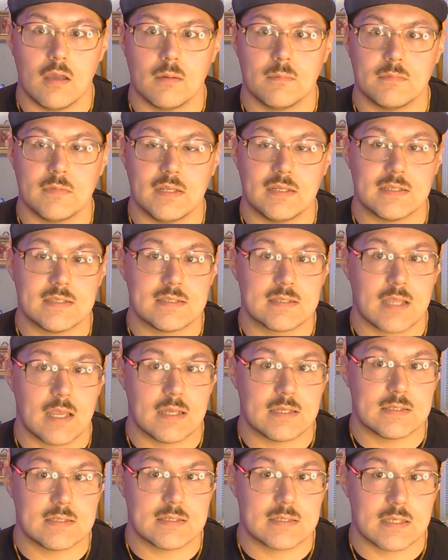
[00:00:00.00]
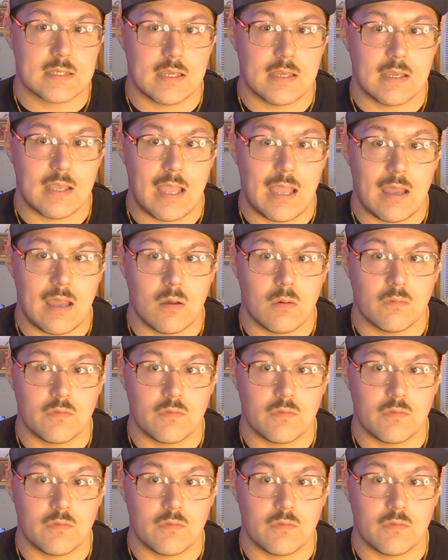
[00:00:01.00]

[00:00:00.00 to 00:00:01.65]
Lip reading: They discussed how